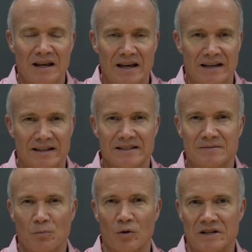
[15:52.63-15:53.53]
It is
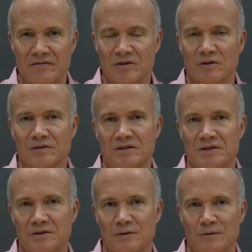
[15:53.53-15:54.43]
more difficult
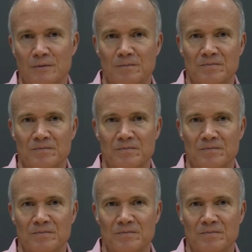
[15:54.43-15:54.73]
to,